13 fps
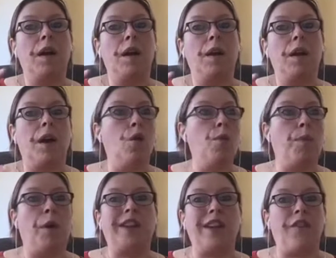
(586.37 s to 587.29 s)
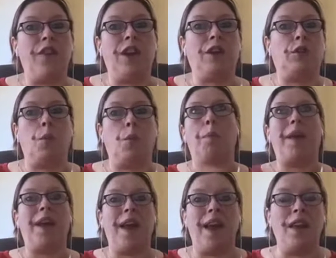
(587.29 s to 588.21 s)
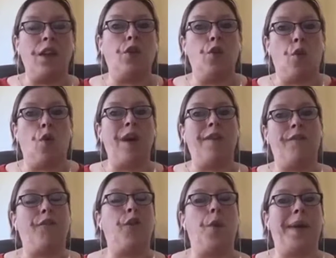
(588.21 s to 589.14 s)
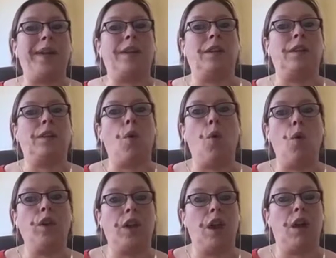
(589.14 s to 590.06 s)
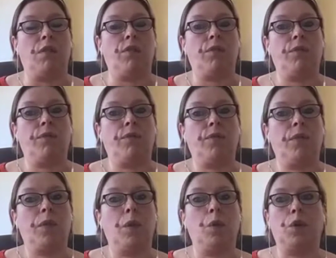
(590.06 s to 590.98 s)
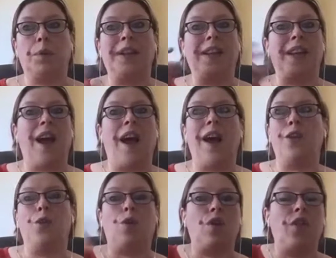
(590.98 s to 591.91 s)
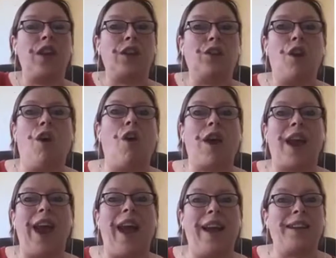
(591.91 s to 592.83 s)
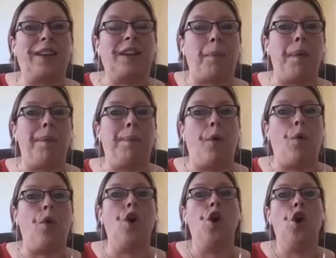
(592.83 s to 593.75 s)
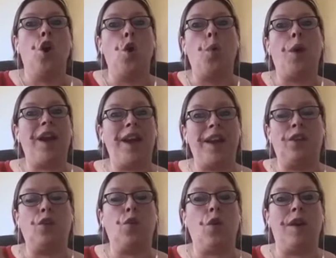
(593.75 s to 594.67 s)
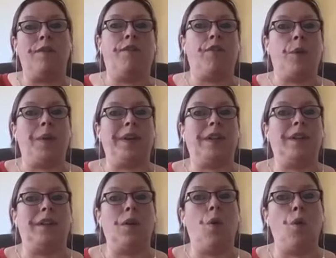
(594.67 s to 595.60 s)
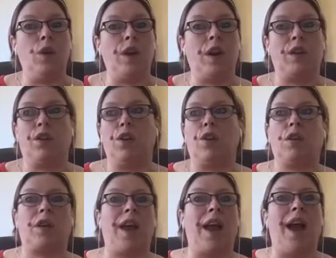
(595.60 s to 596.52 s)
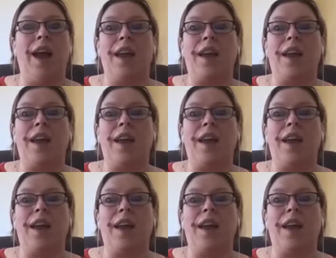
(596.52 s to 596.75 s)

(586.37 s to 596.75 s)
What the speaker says: who by definition will be in your influencer's audience. Which means, again, you can then target ads to people who are in your influencer's audience. You can say, hey,